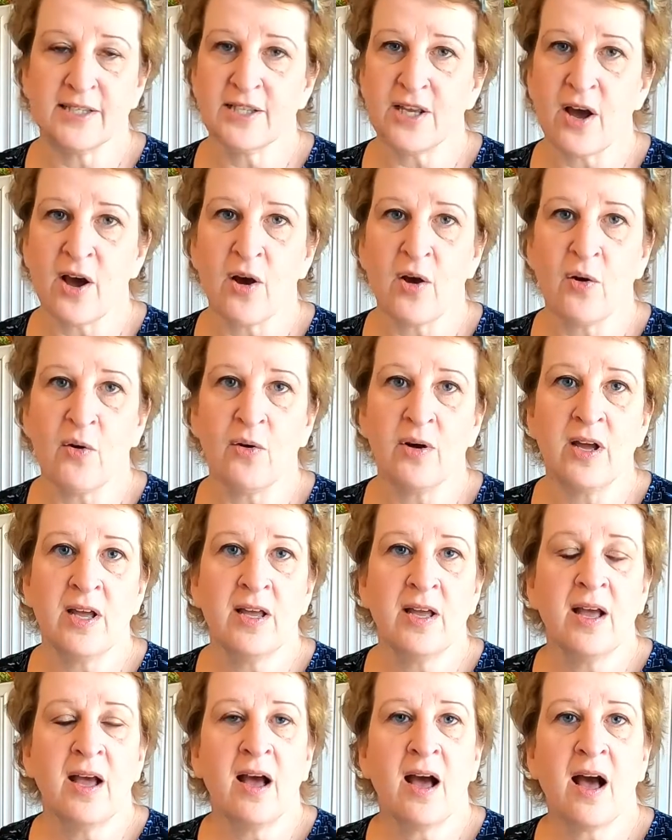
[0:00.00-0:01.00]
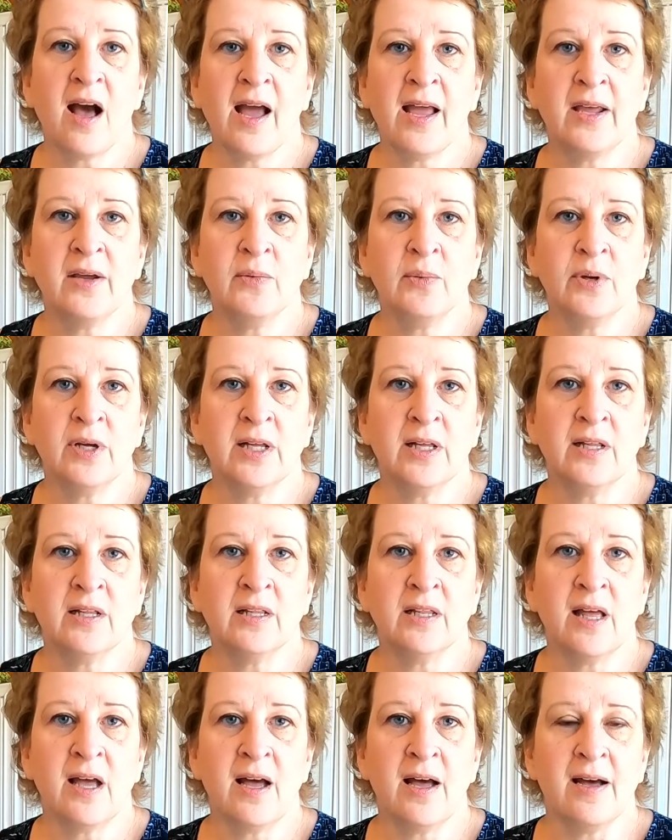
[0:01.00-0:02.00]
So I
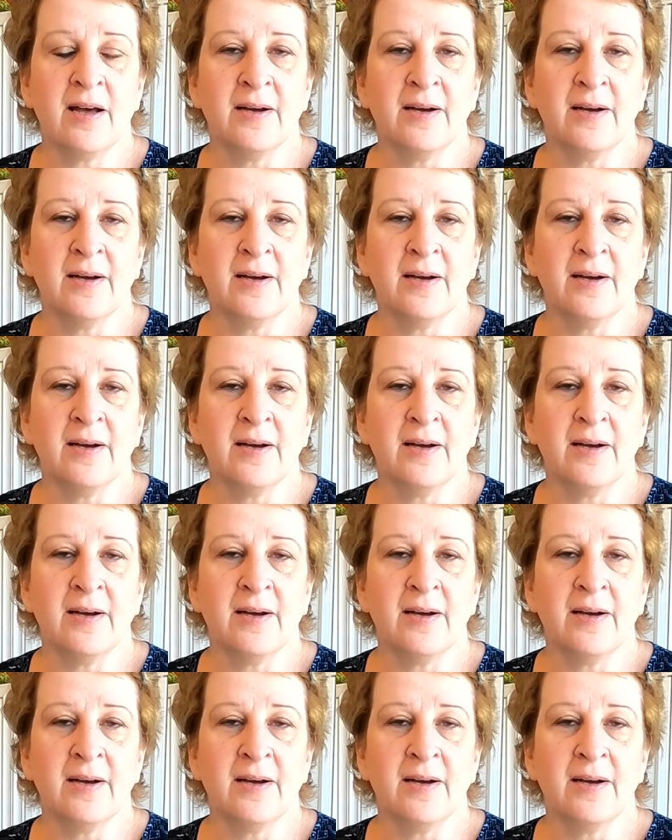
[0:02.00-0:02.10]
will